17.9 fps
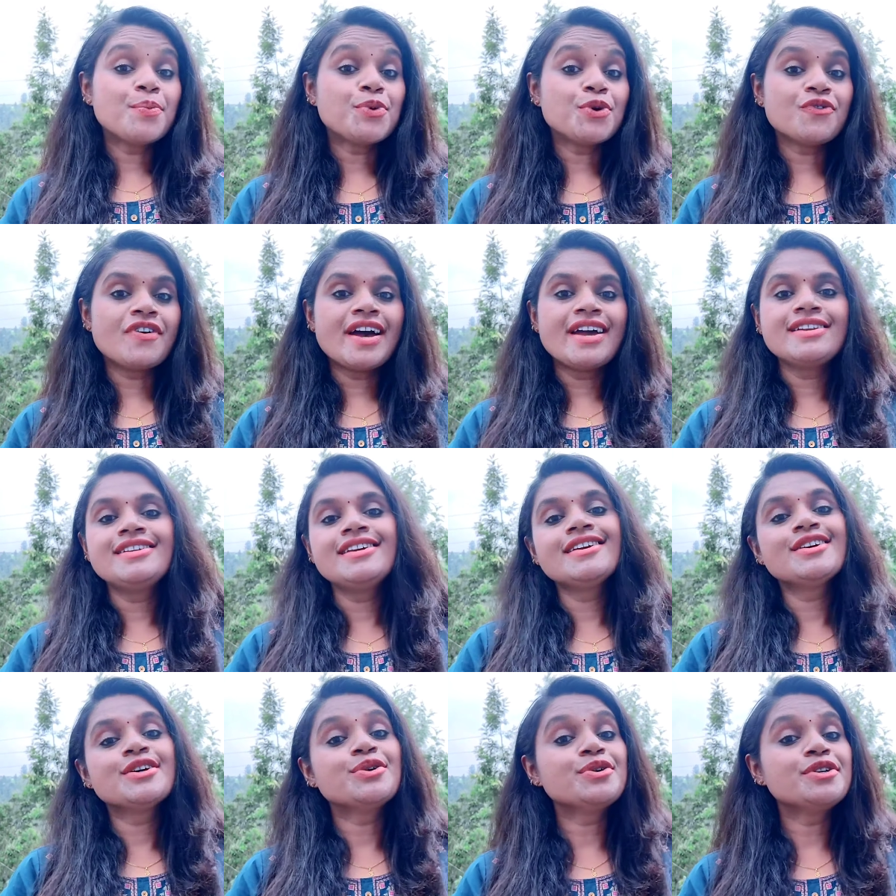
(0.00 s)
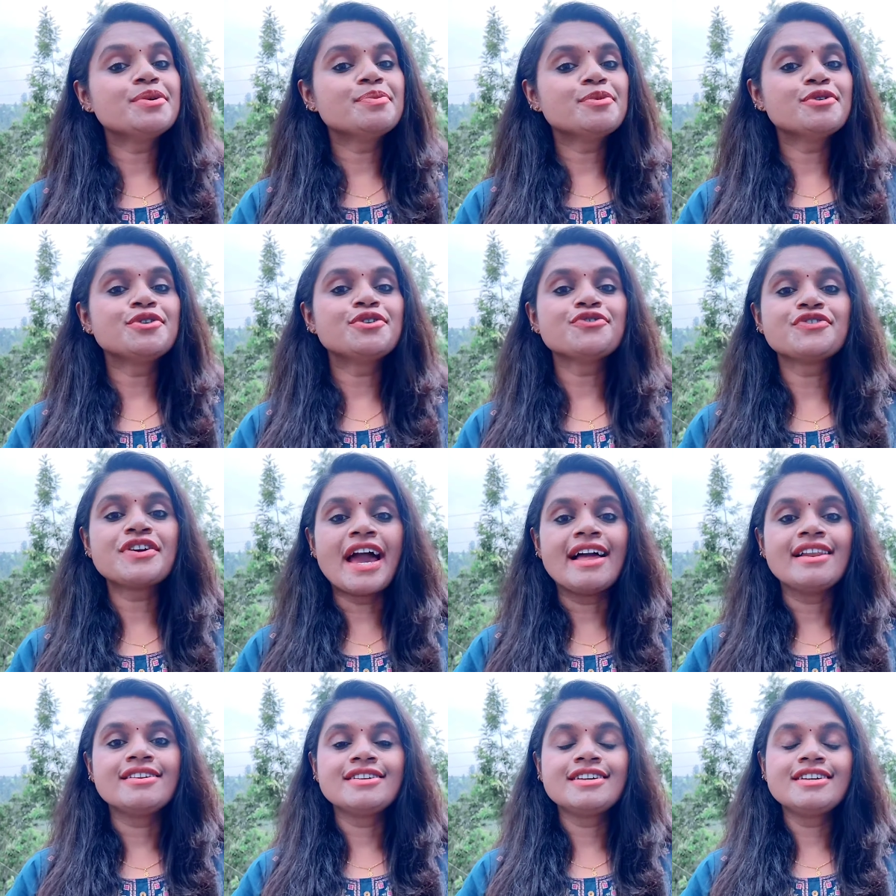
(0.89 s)
Providing good amount of
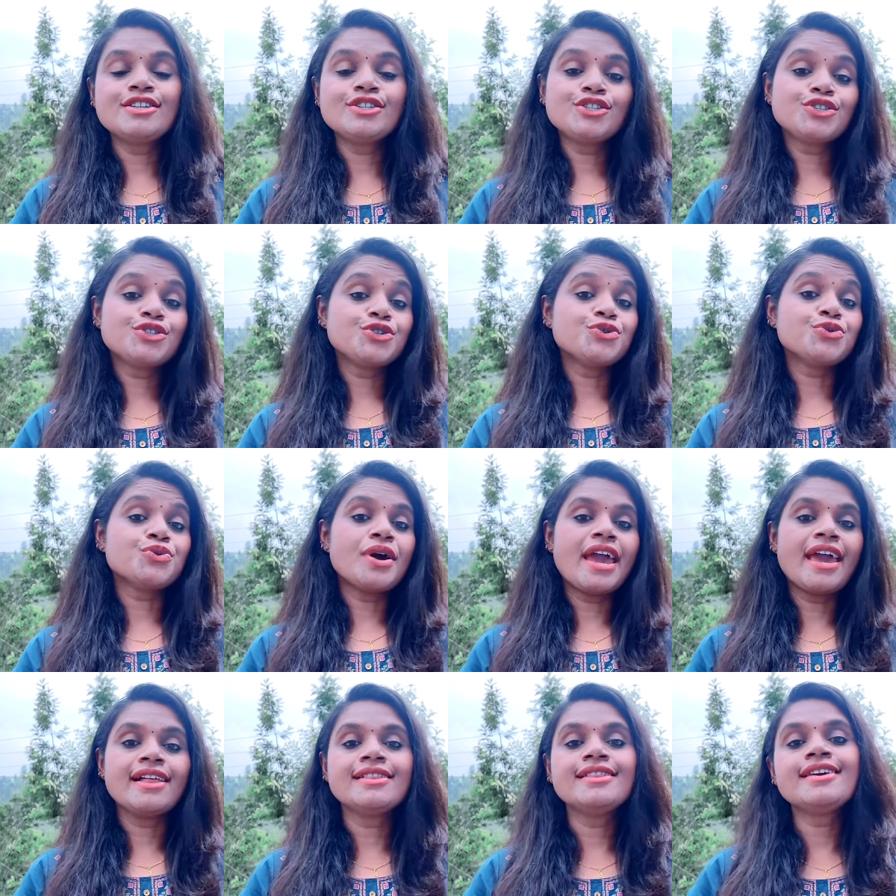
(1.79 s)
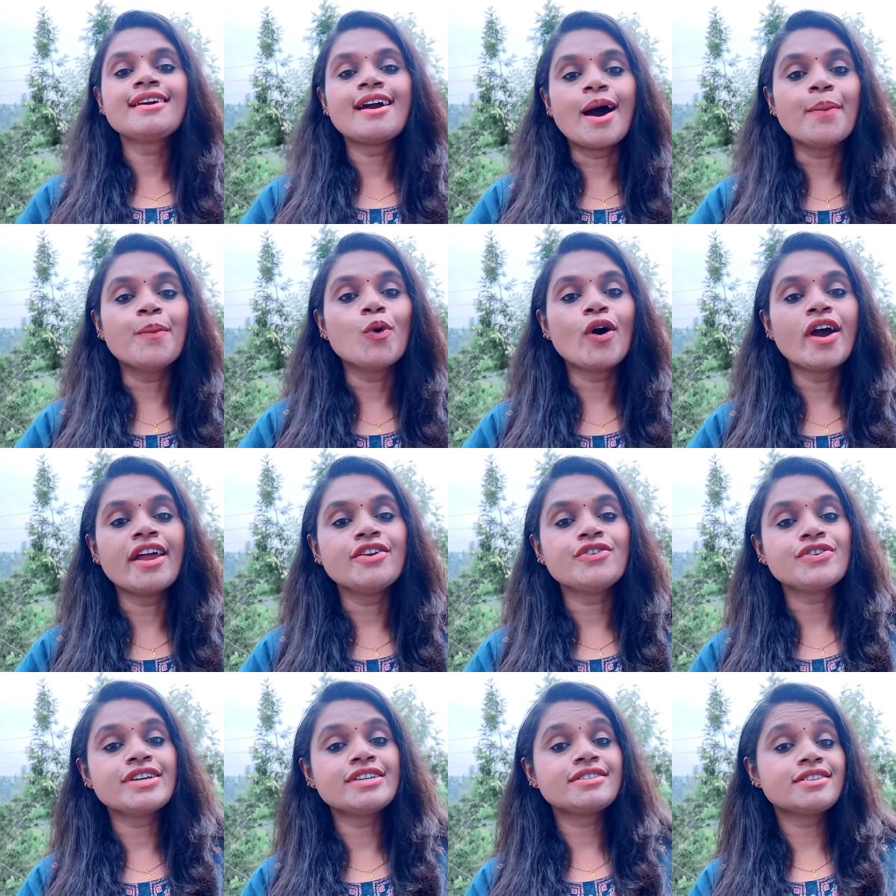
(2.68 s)
calories through healthy
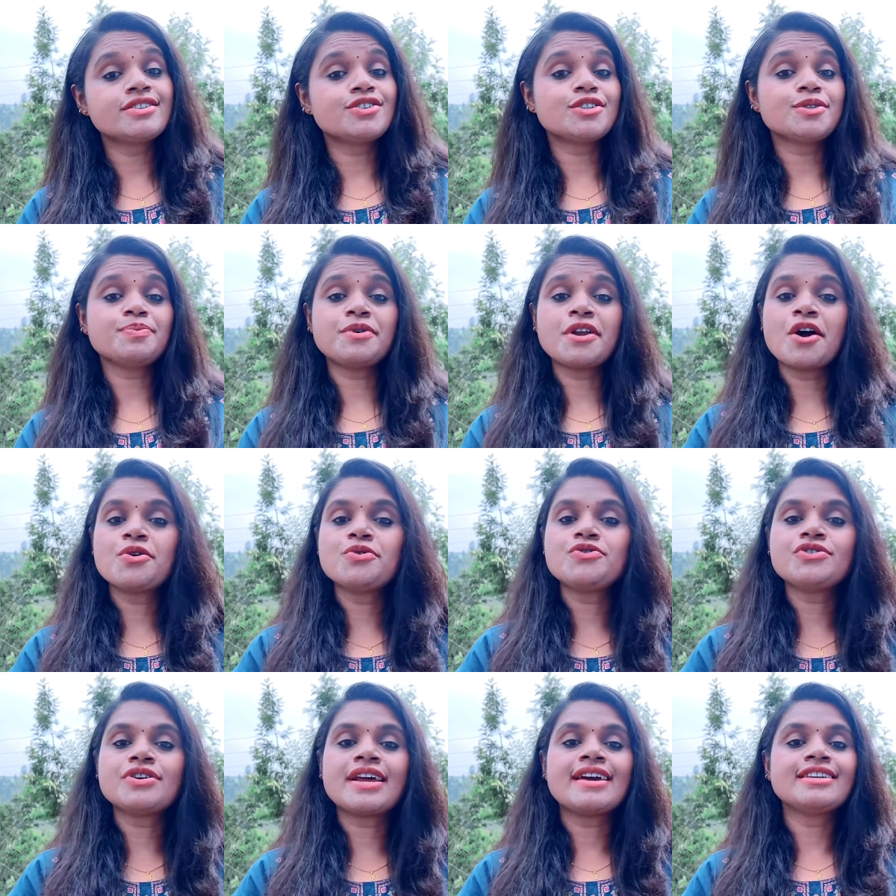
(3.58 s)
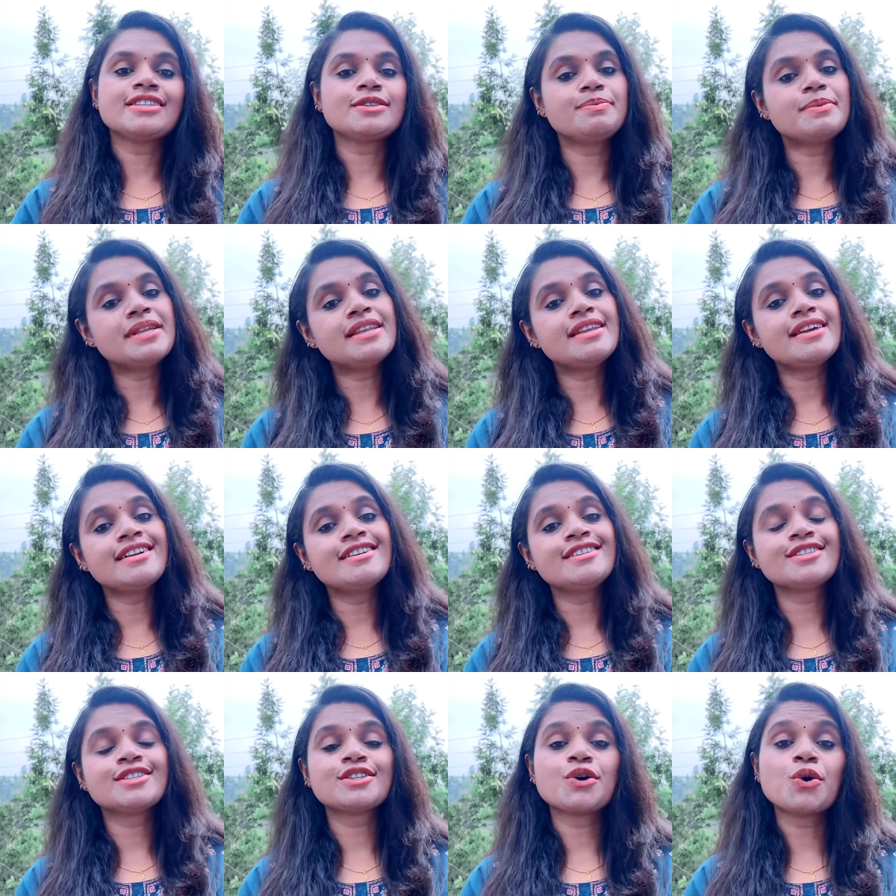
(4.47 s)
carbohydrates such as brown rice,
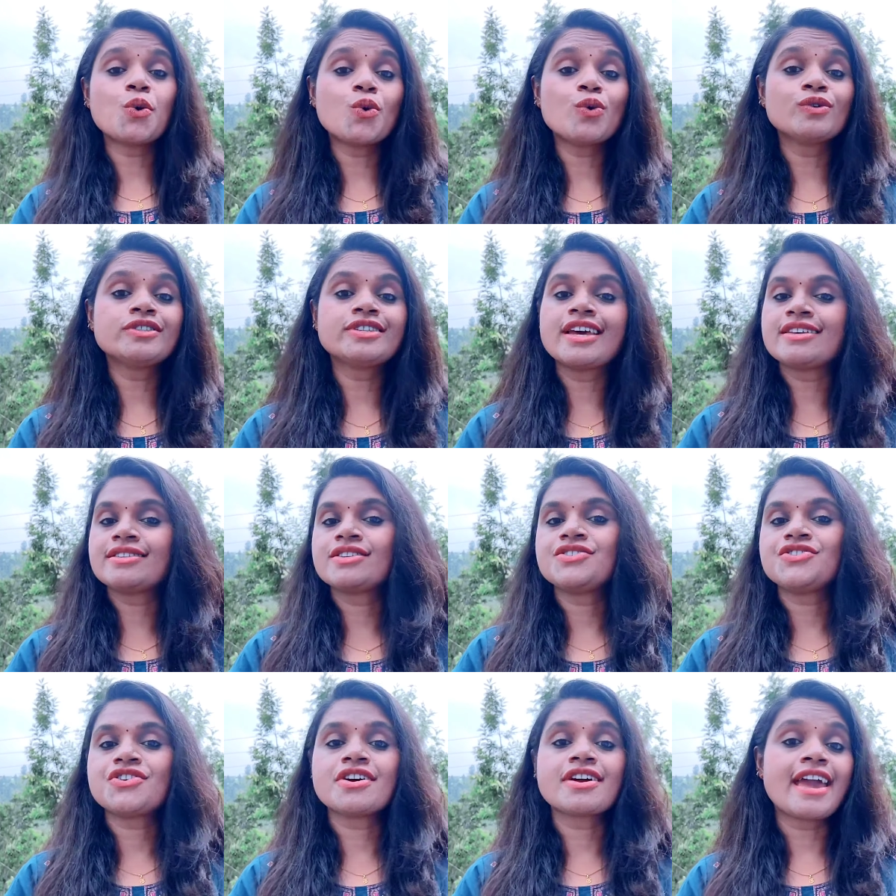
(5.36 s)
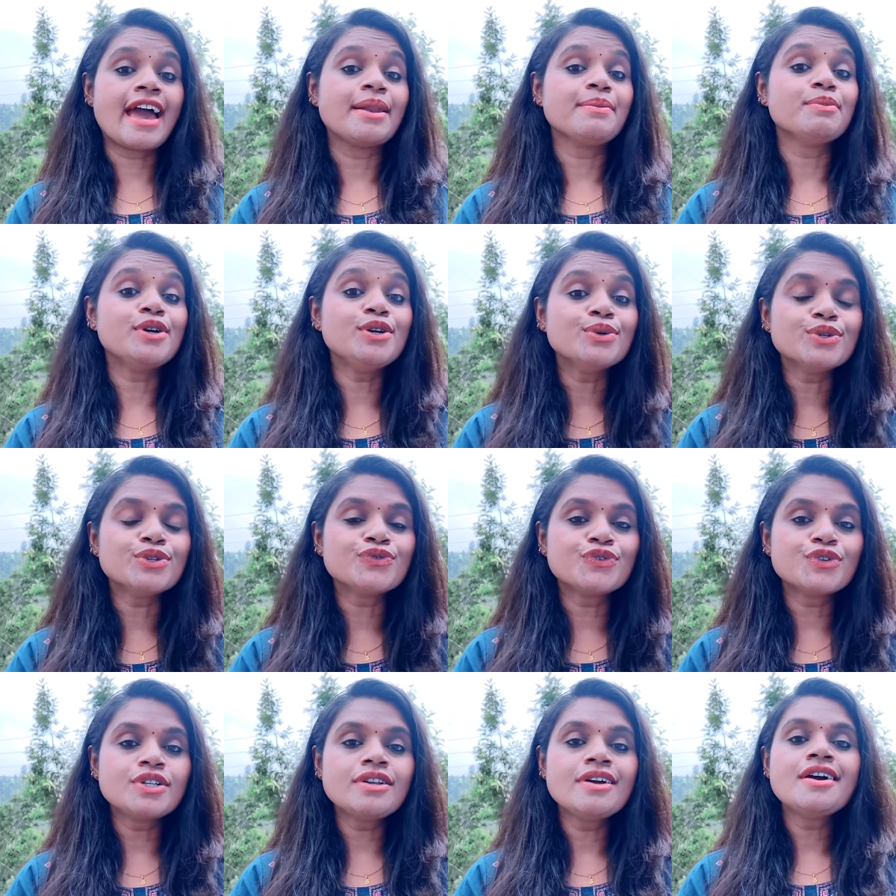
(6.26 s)
millets, oats, etc. can be
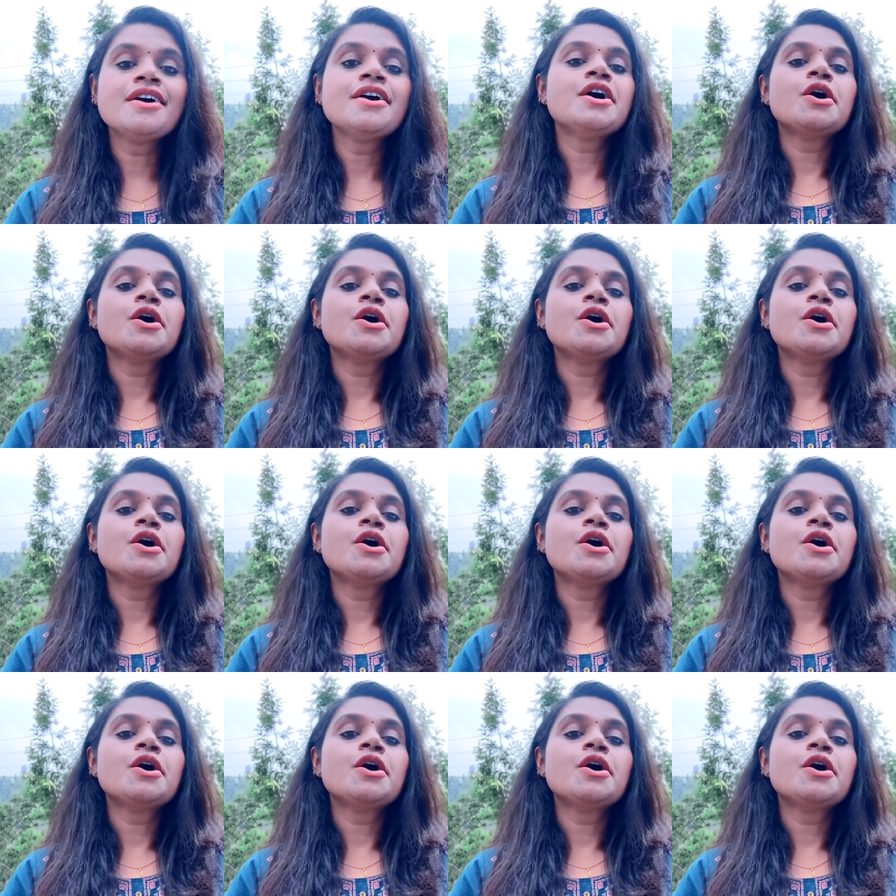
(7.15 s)
useful.